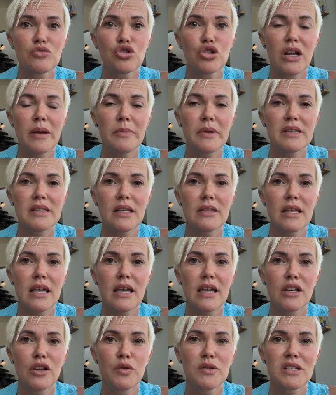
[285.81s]
treatments that they
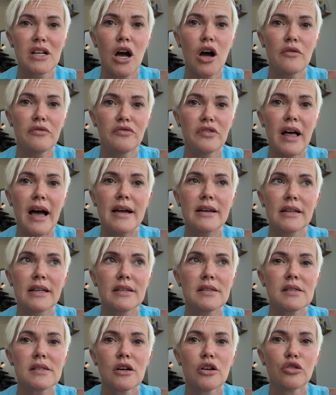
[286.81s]
can use to help flatten
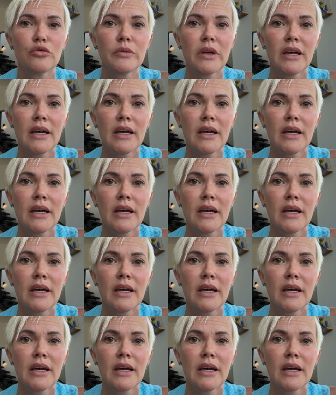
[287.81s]
it. So